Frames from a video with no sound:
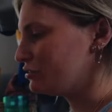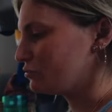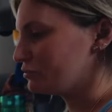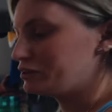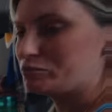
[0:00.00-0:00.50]

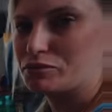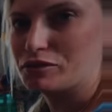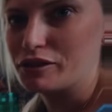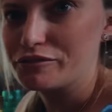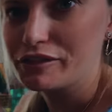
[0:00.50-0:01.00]
really
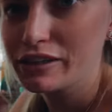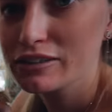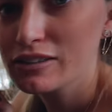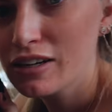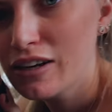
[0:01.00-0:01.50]

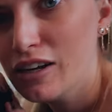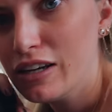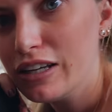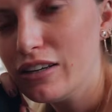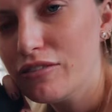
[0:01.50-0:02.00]
perfect
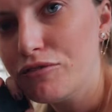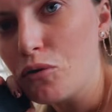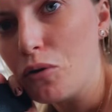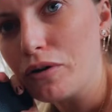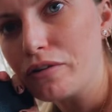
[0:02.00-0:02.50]

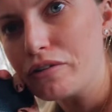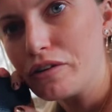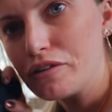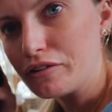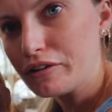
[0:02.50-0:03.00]
for the
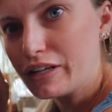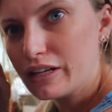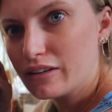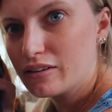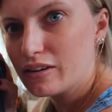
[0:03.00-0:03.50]
thirty.